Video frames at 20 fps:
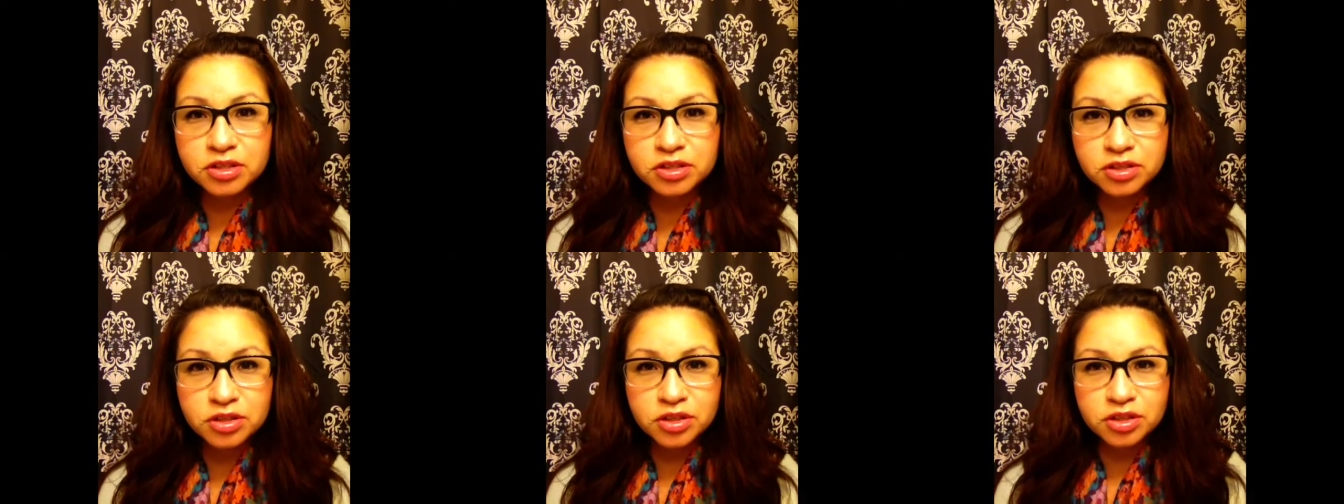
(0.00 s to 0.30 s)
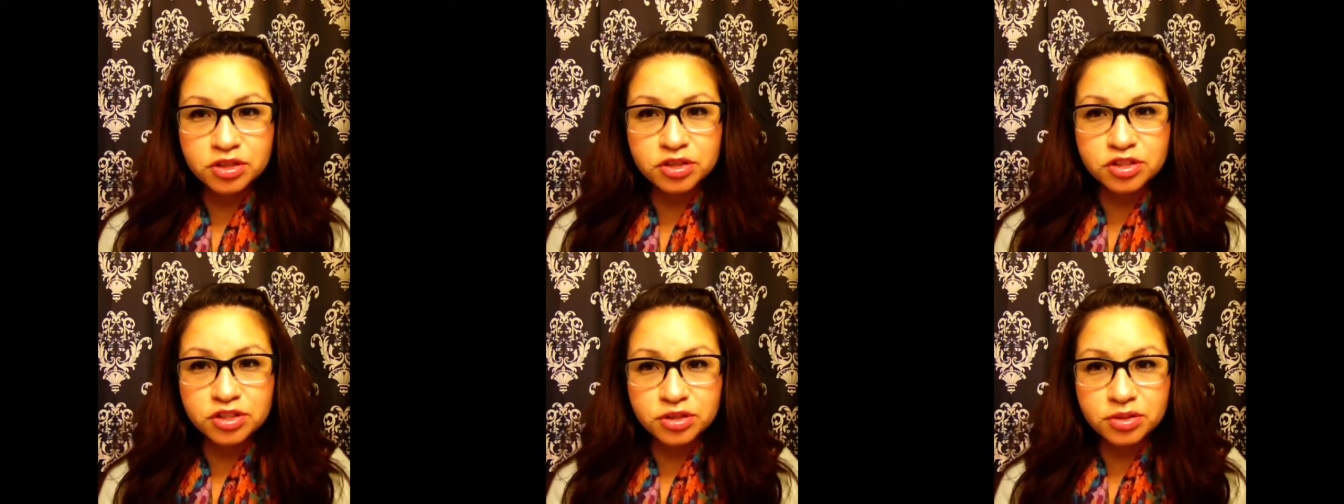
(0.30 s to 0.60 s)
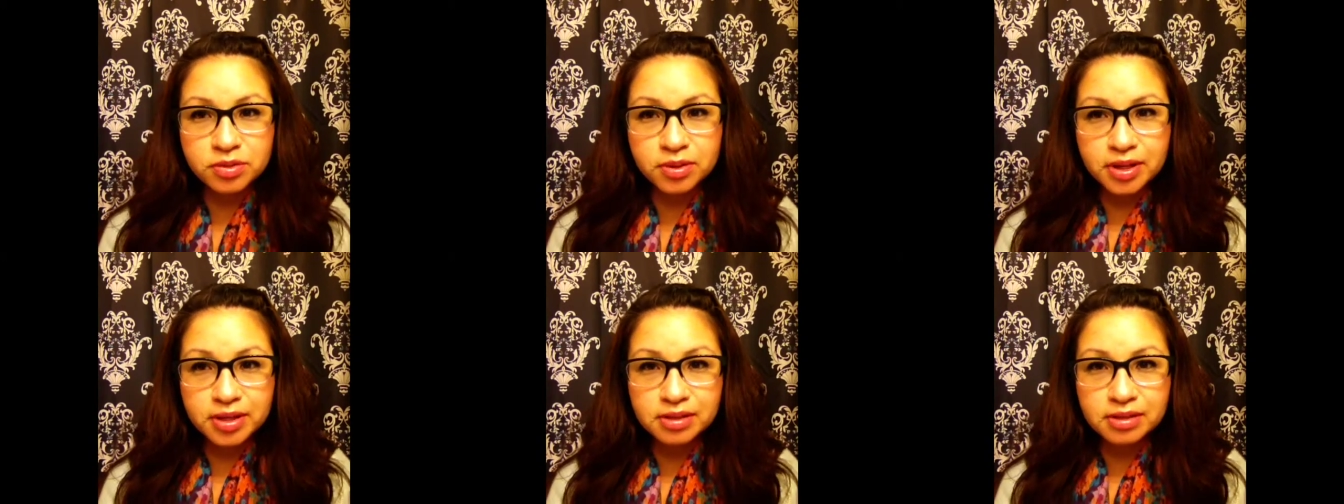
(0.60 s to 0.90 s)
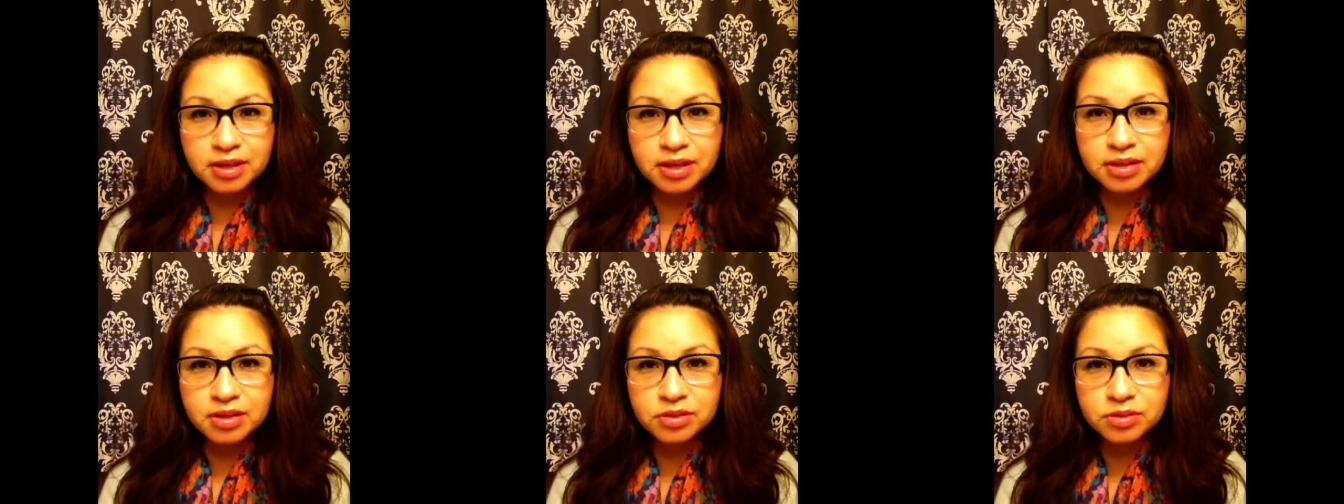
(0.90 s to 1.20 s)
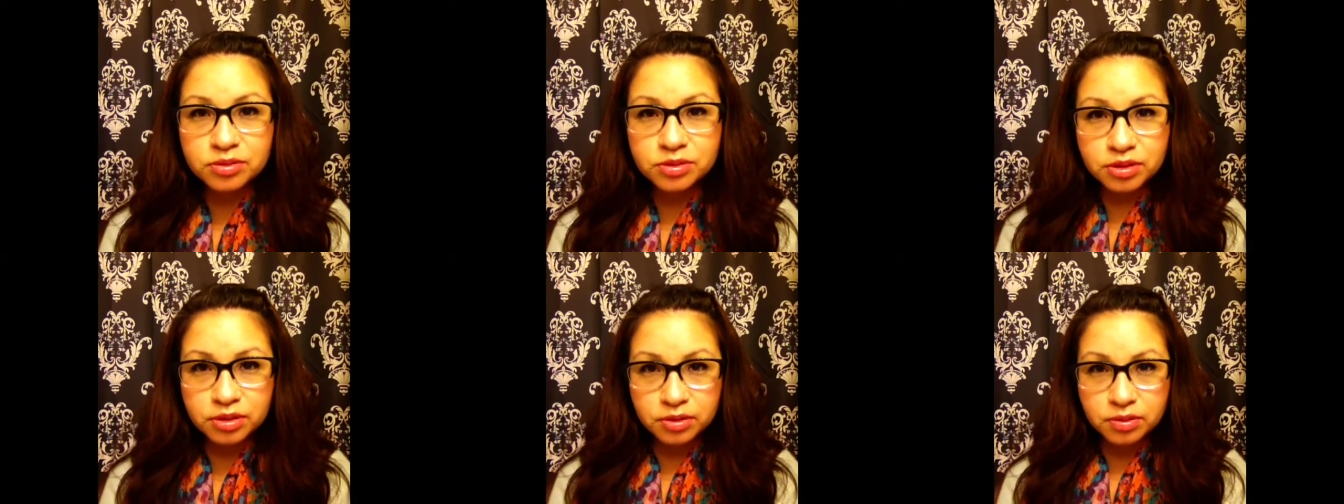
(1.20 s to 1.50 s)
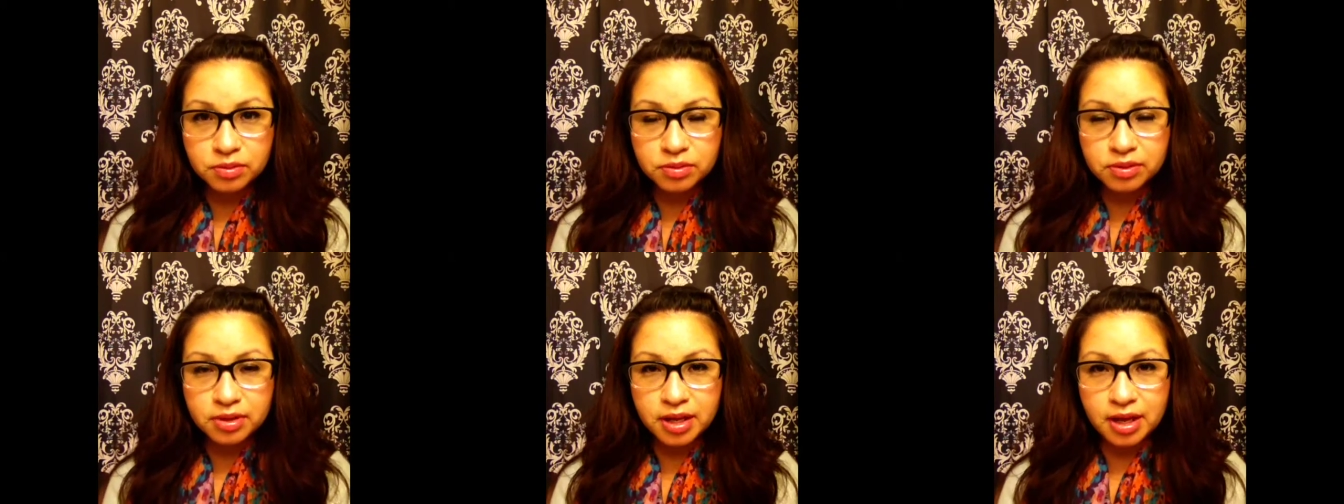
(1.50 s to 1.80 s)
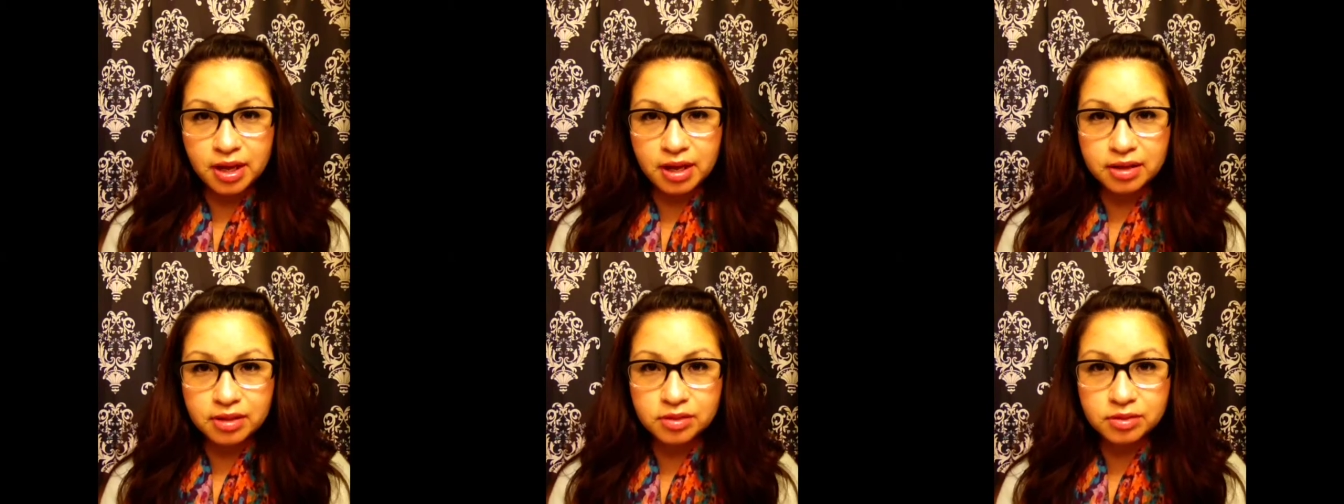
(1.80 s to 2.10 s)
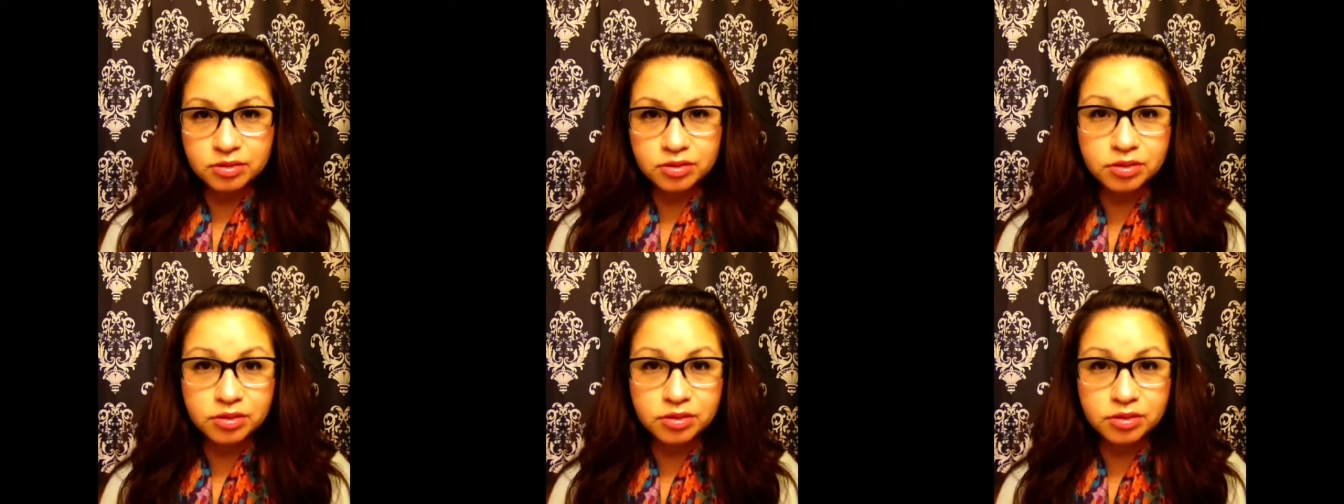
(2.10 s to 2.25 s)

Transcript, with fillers: to encourage you and let you know that